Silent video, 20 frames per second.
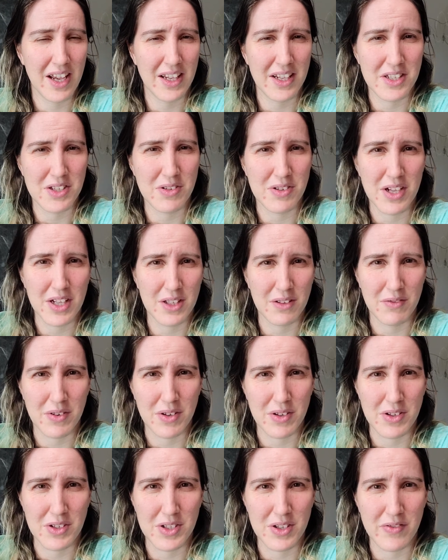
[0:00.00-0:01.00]
I guess you take the
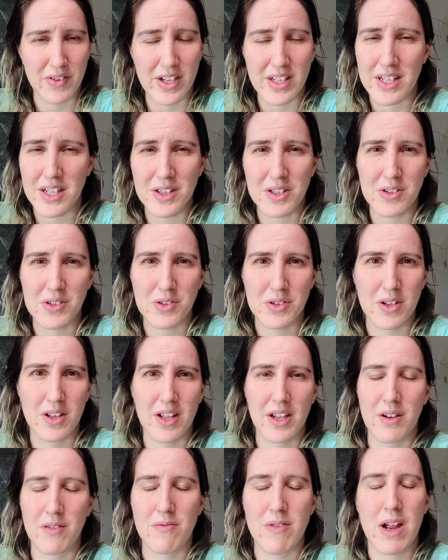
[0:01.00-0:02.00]
photo yourself, and then there's
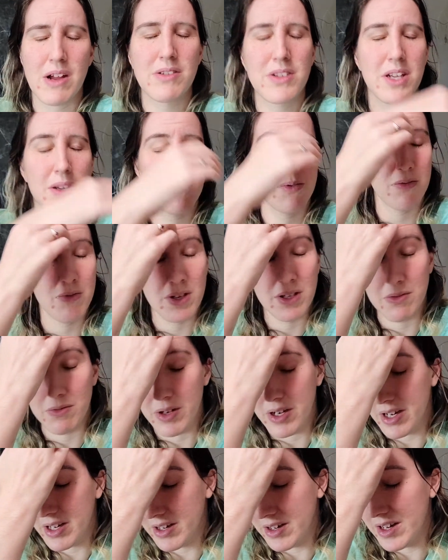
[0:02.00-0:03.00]
like a roundtable one
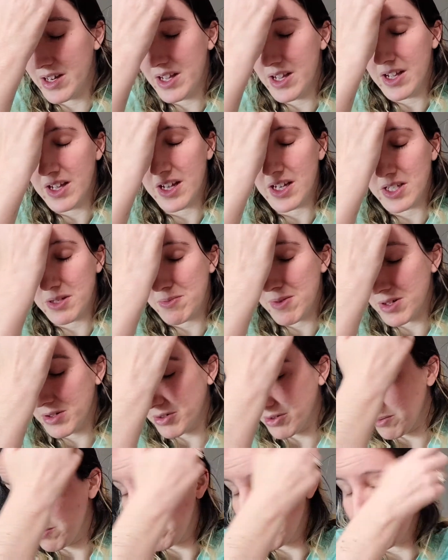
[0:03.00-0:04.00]
where a small
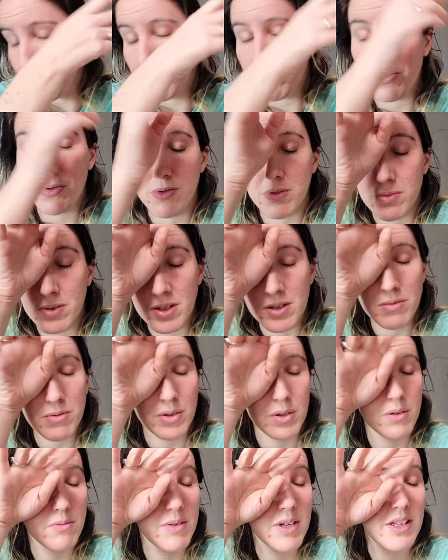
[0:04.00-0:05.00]
group of people will be in a
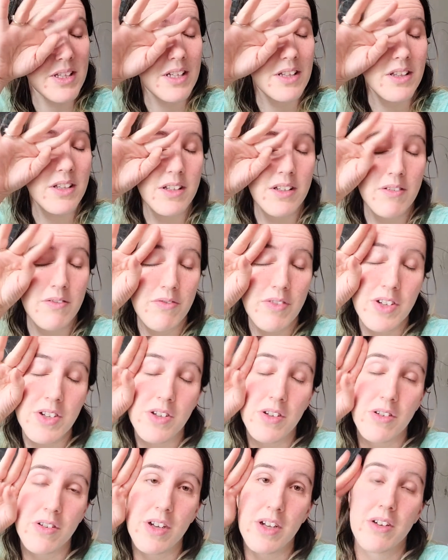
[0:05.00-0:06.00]
room, and then the
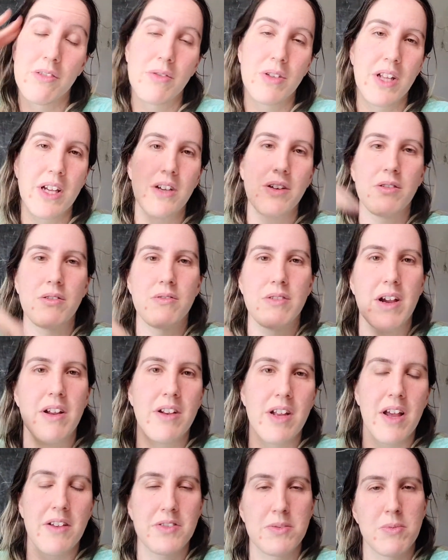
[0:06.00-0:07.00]
featured creator will like go
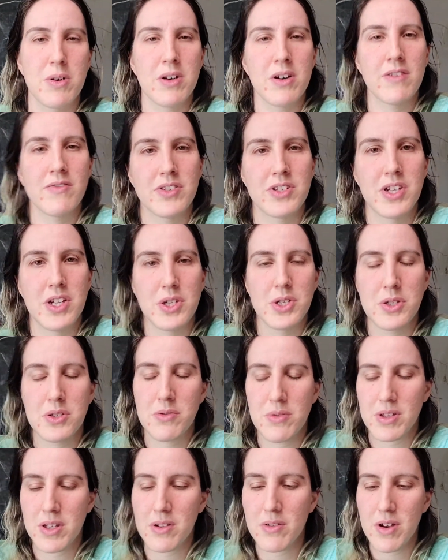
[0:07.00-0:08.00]
around and have small conversations
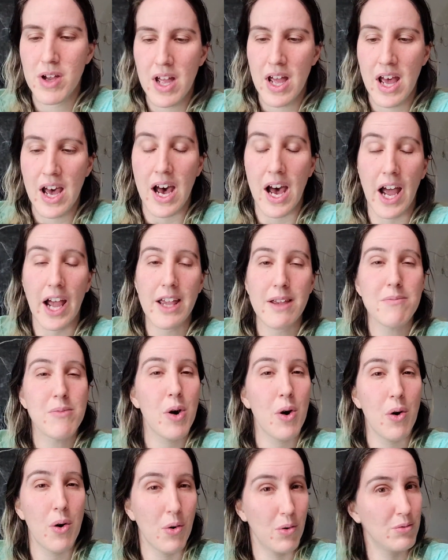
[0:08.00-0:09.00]
with you. I am
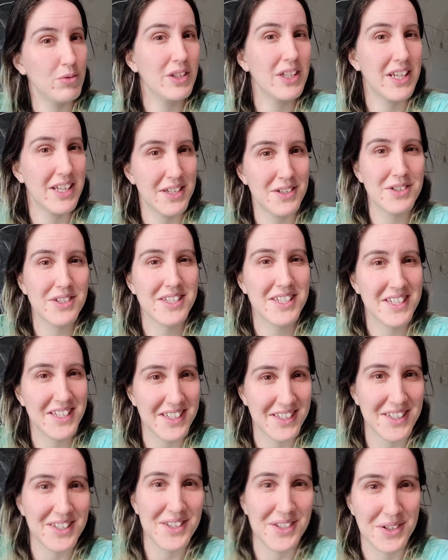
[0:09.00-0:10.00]
only interested
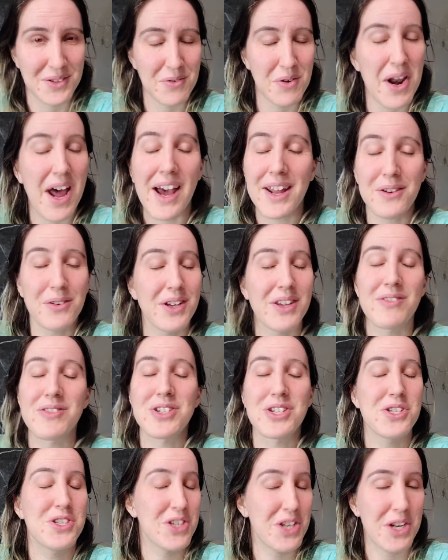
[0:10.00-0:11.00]
in the third one. I don't give
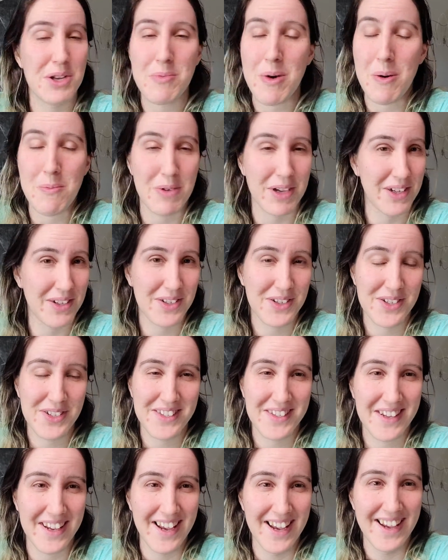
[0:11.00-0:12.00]
a shit about
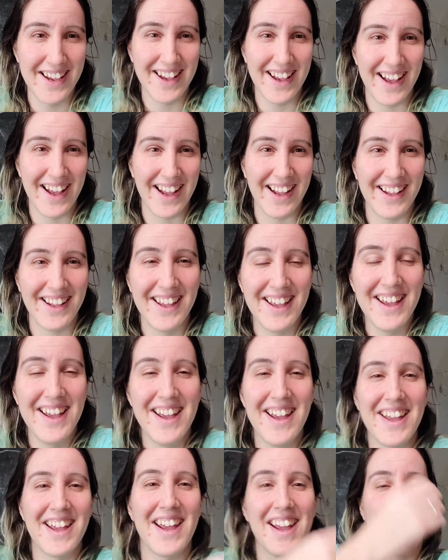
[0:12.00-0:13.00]
pictures.
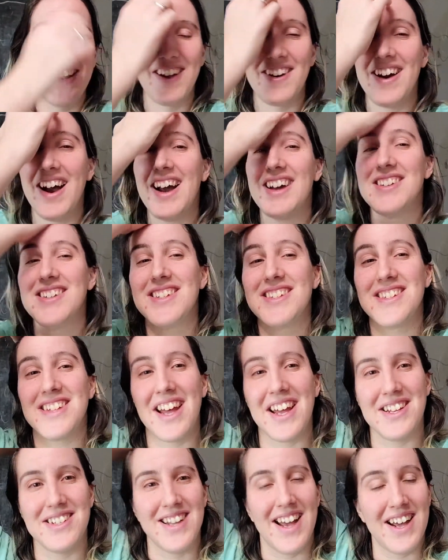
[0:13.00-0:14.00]
You know, I
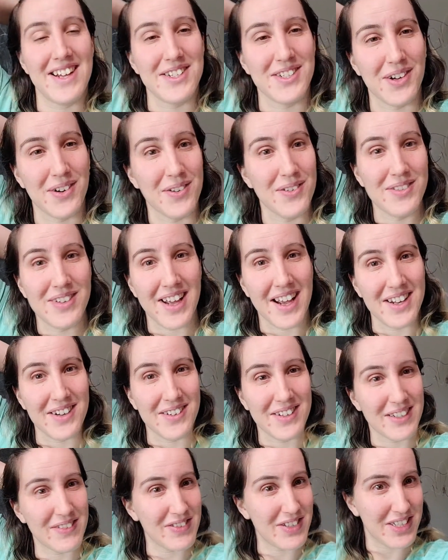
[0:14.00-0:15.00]

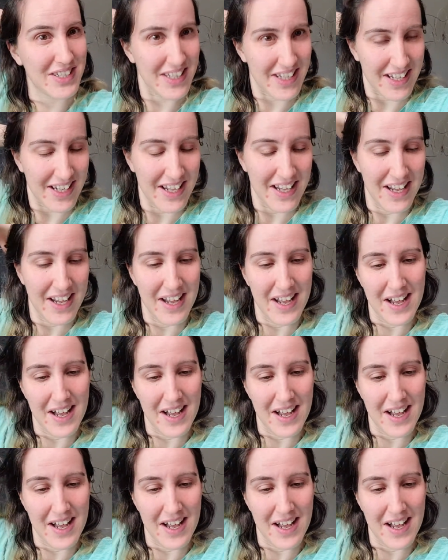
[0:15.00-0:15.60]
don't give a shit.